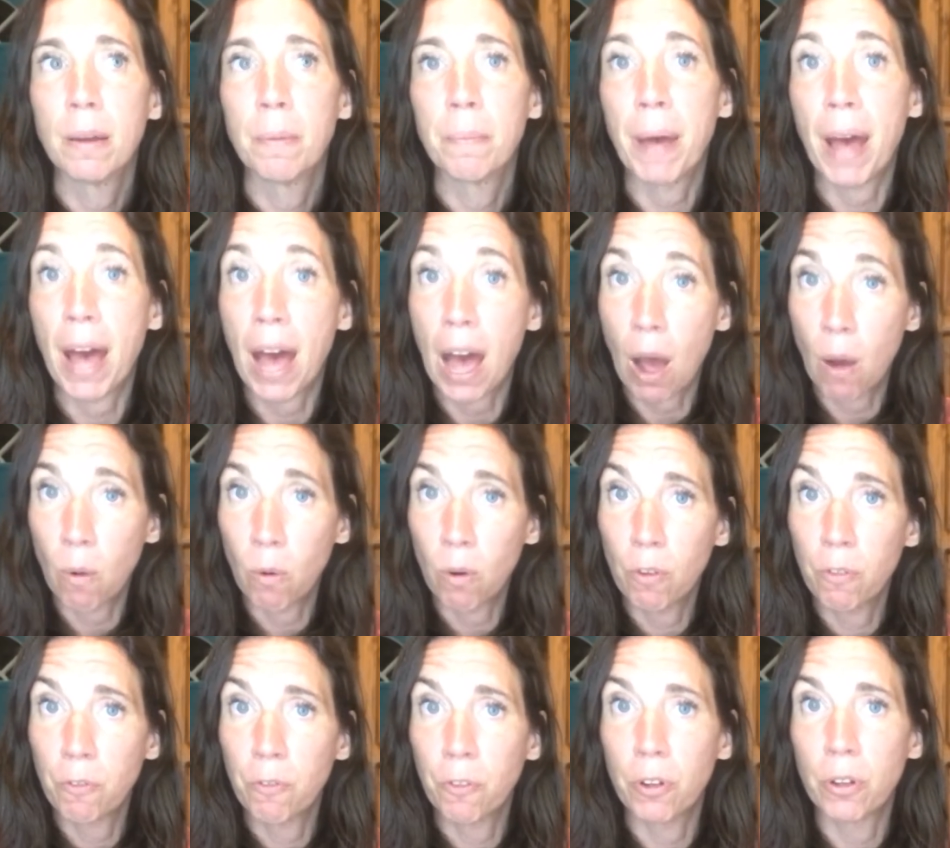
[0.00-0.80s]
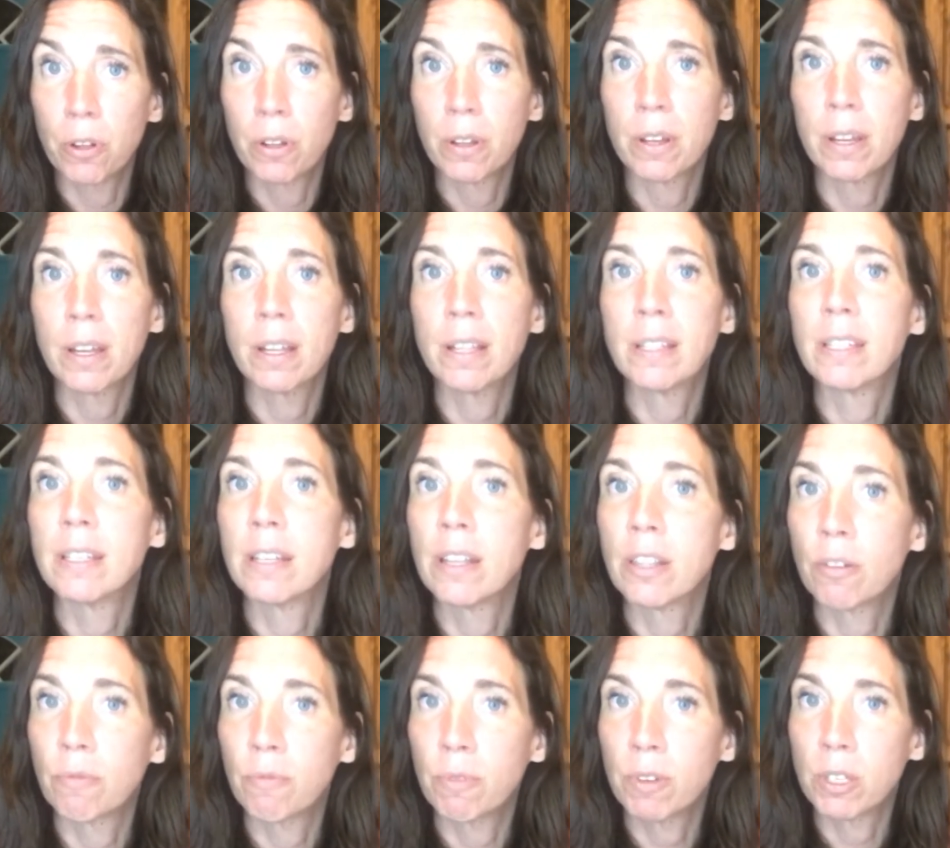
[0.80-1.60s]
powerful. It's
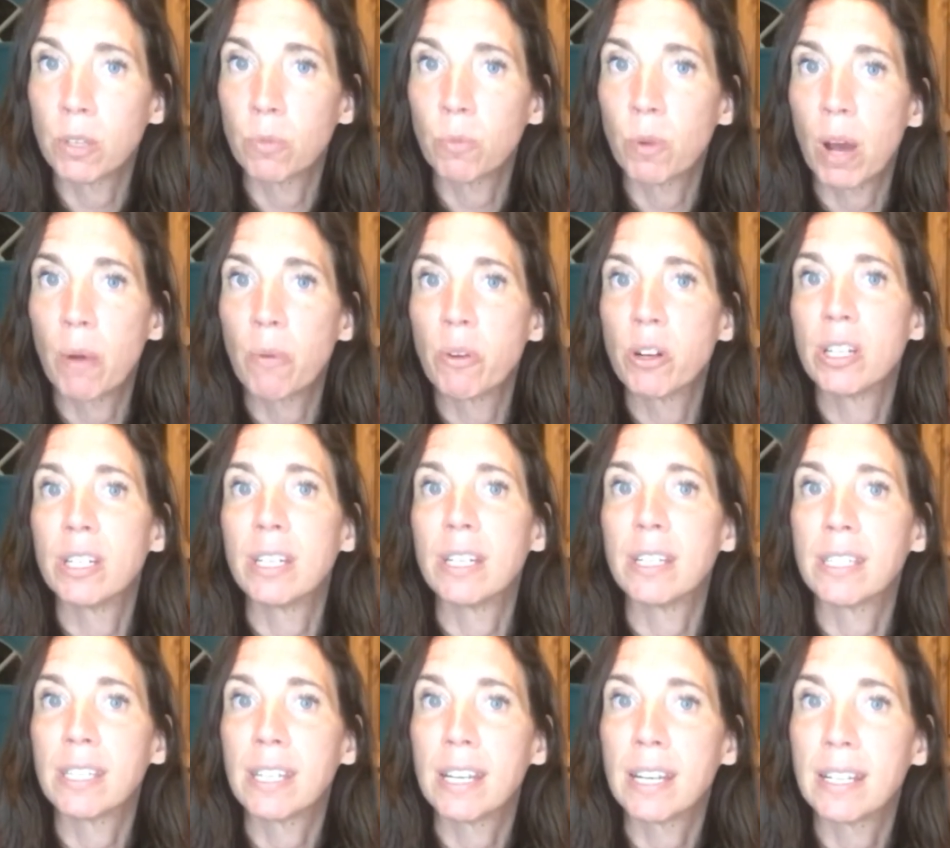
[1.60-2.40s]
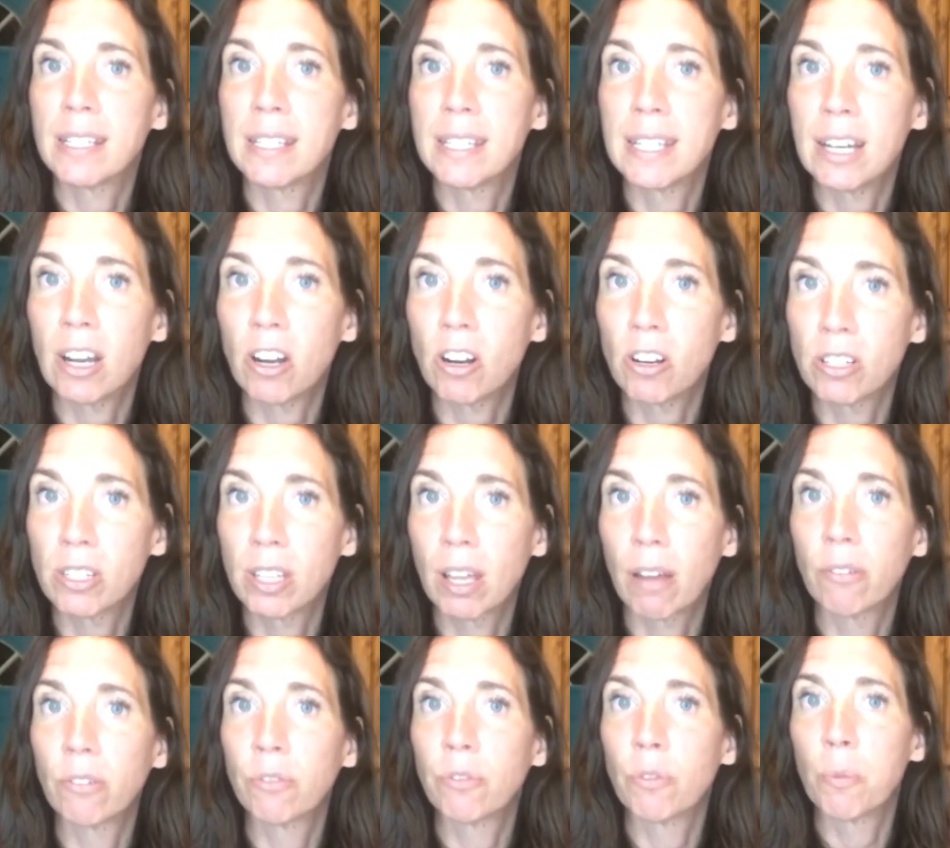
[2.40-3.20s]
another reason why we're distancing
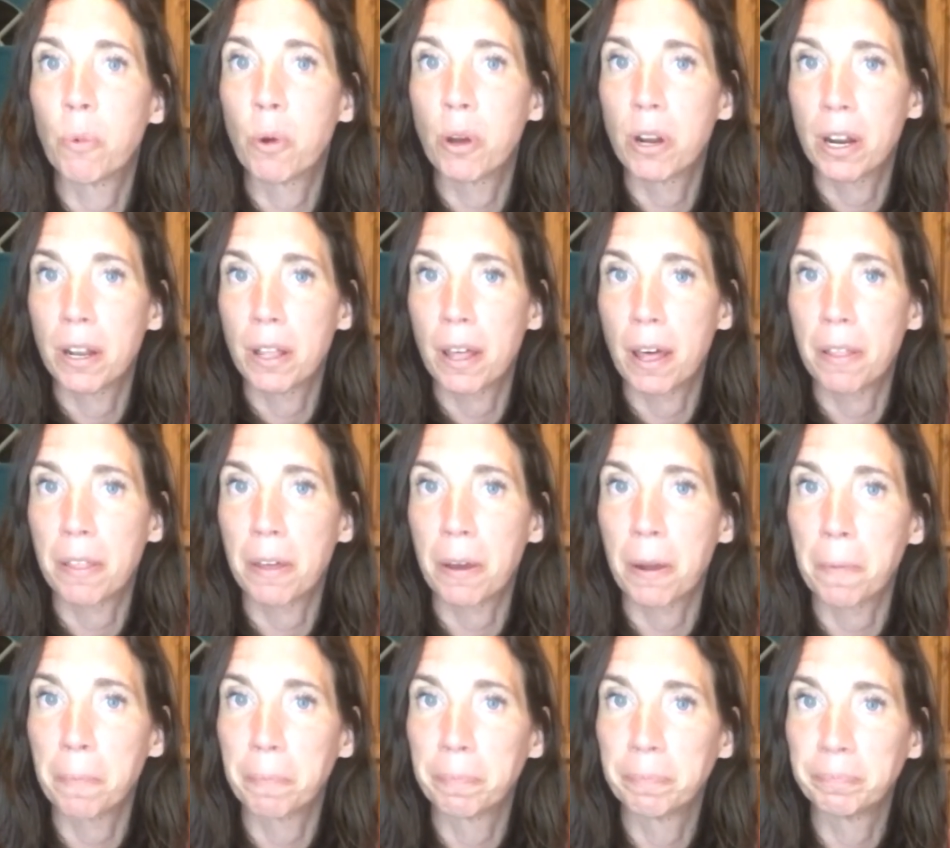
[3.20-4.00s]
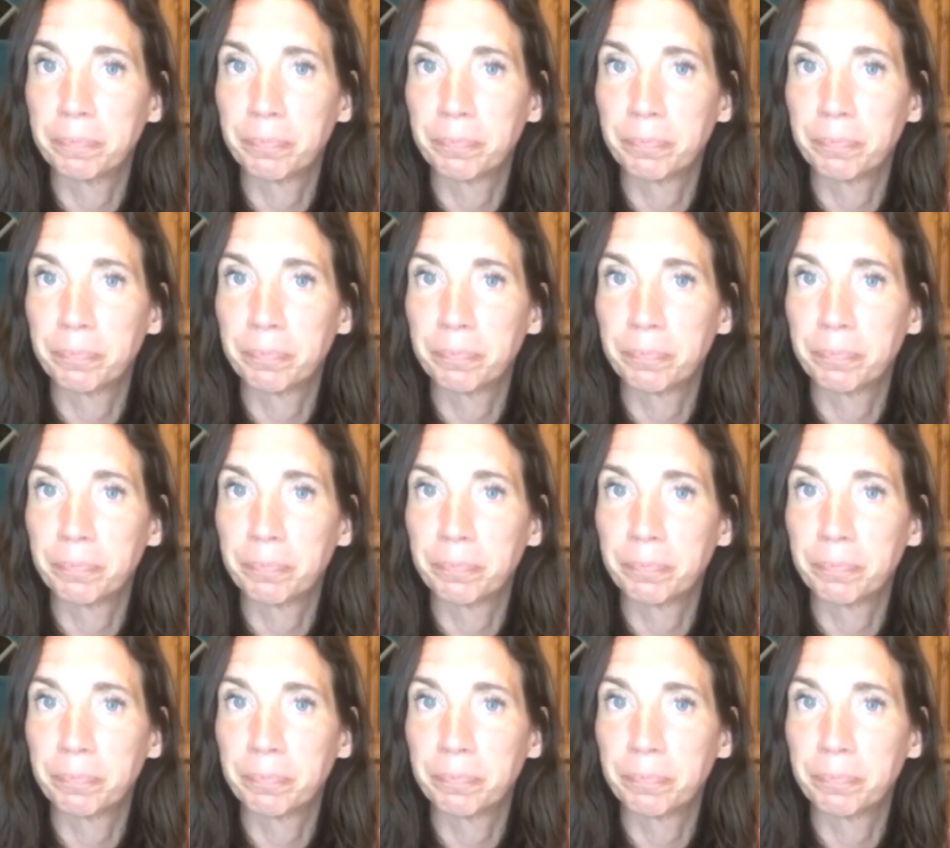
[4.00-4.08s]
ourselves from one another.